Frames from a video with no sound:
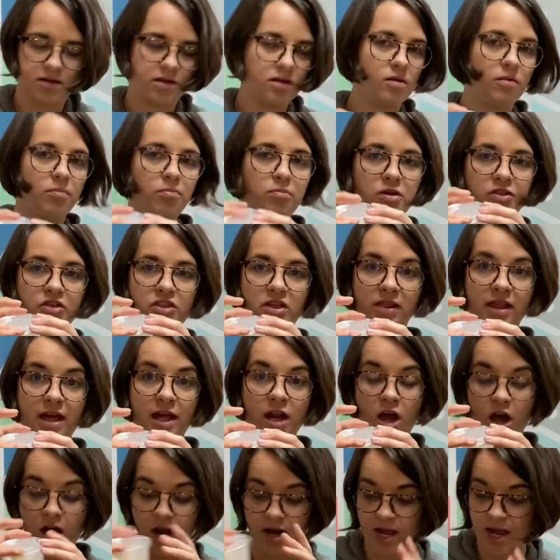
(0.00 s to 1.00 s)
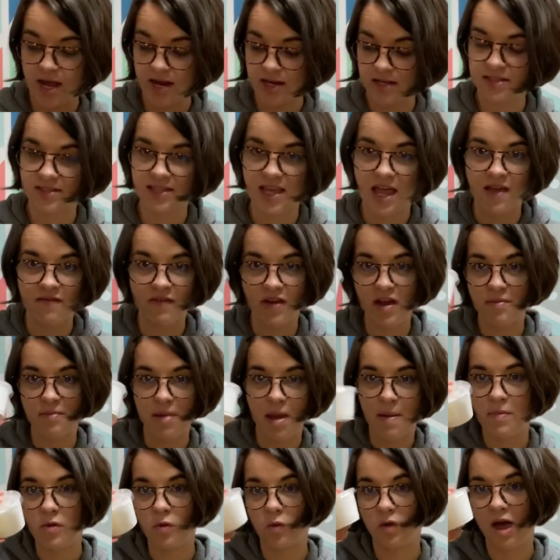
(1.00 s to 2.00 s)
put the lid on it, save it.
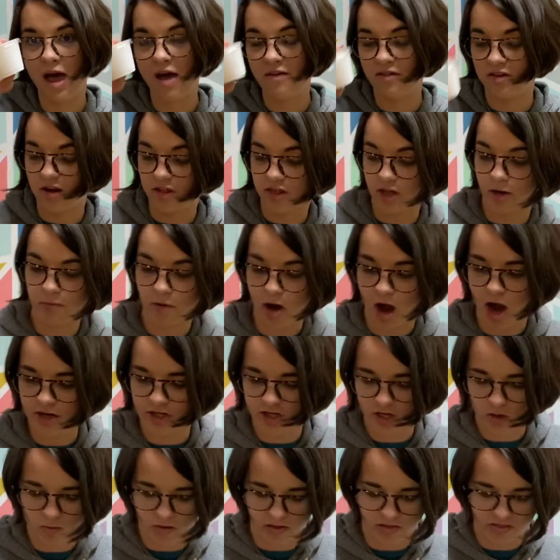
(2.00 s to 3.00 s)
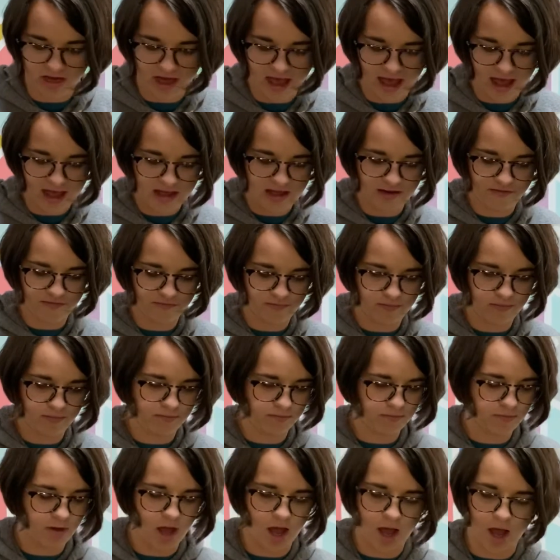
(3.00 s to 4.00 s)
Maybe we'll have another project with that.
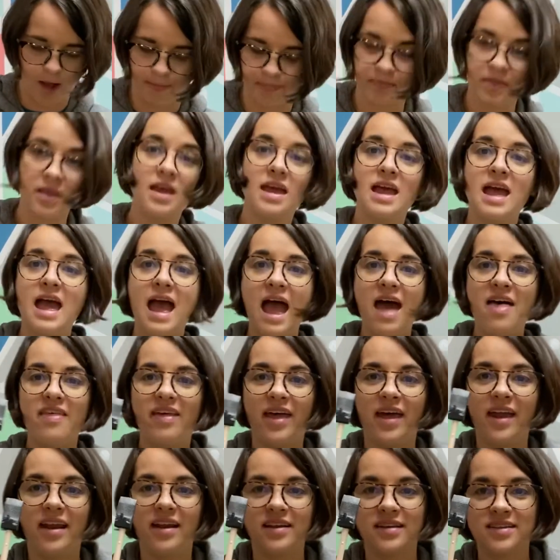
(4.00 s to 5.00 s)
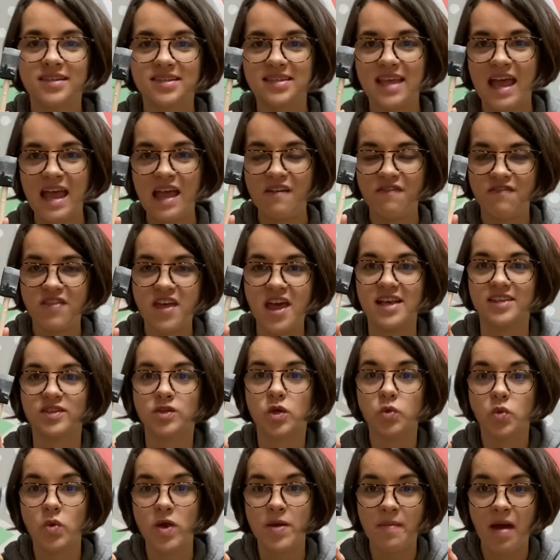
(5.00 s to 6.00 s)
And then save this,
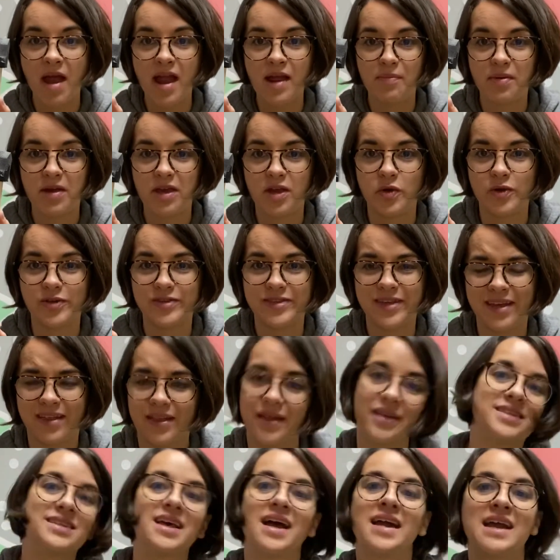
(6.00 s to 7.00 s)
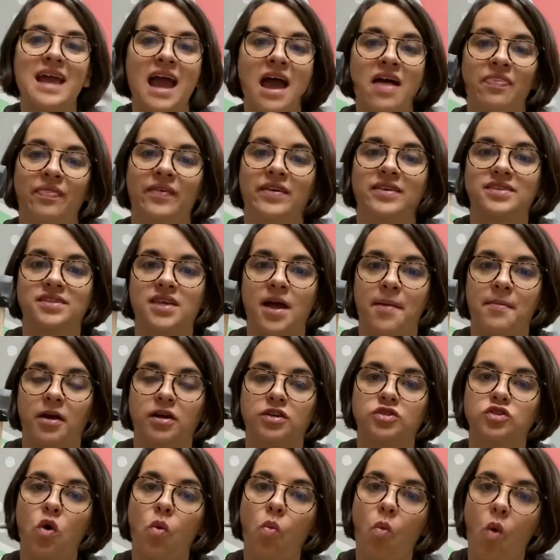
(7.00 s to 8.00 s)
because we might be using this again this summer.
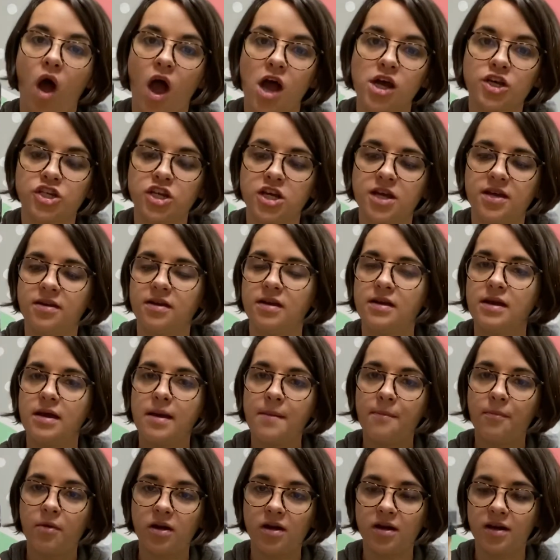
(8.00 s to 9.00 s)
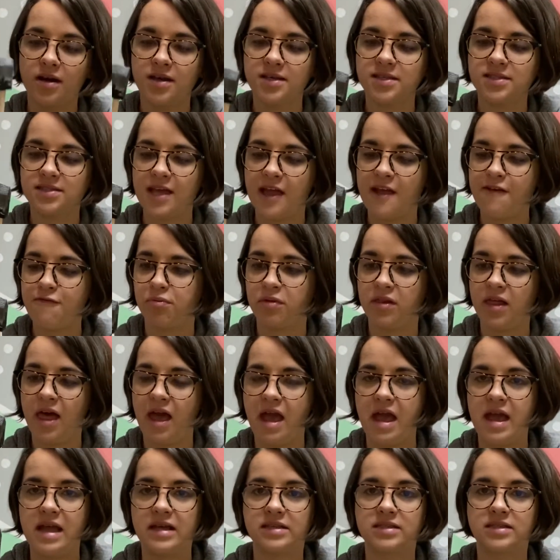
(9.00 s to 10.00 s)
So wash it, put it in a safe
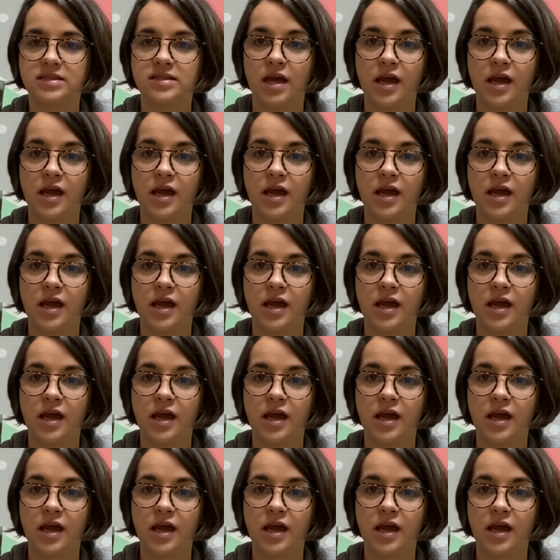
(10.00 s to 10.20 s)
place,